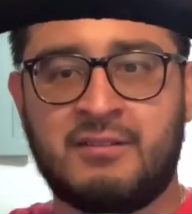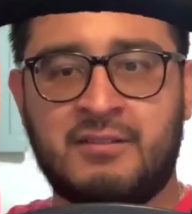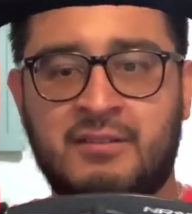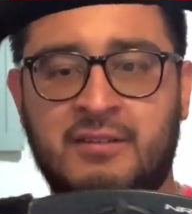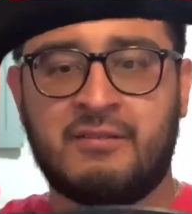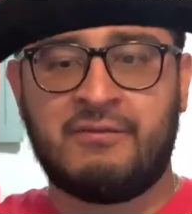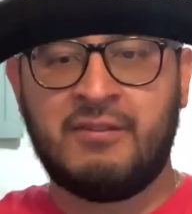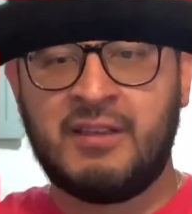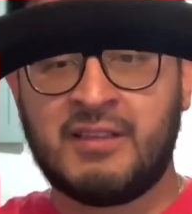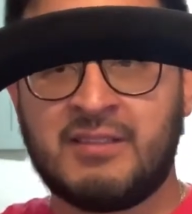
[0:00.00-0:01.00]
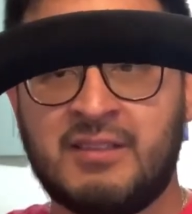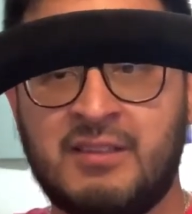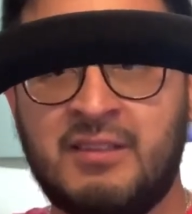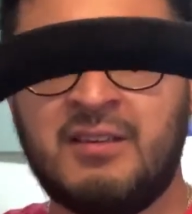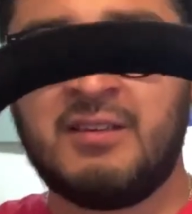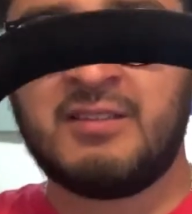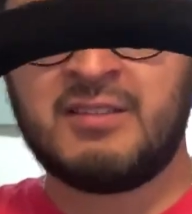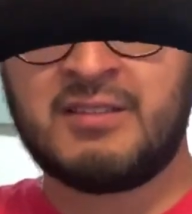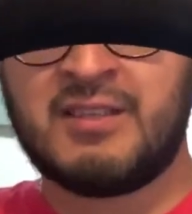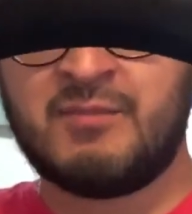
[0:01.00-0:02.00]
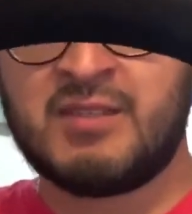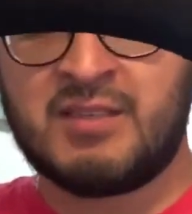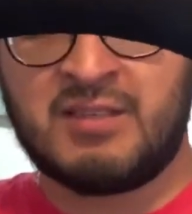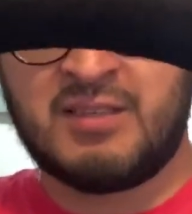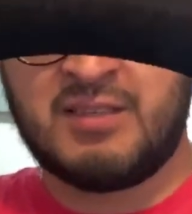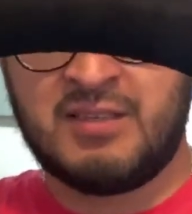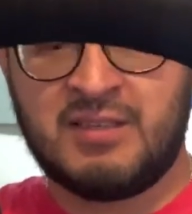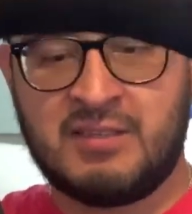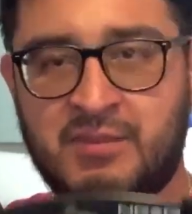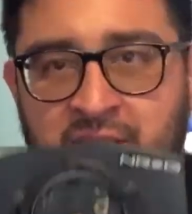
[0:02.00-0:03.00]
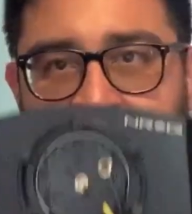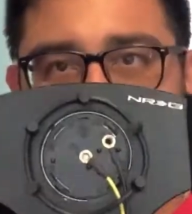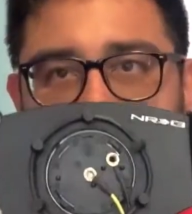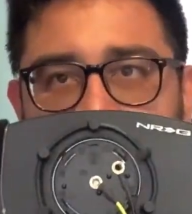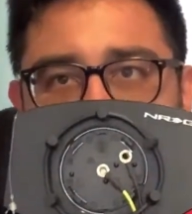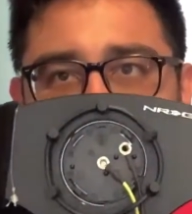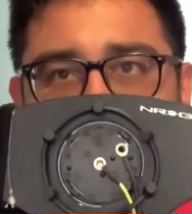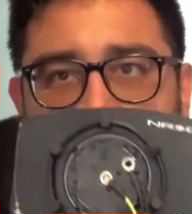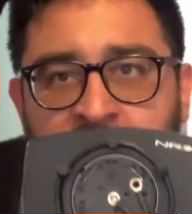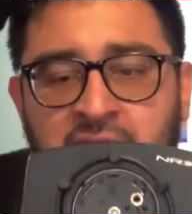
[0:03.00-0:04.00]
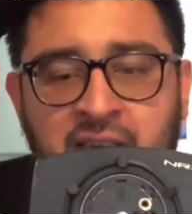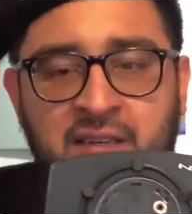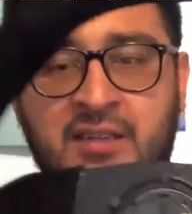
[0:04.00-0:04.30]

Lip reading: And I feel like it's the same size, but it's a D shape, so it's not gonna hit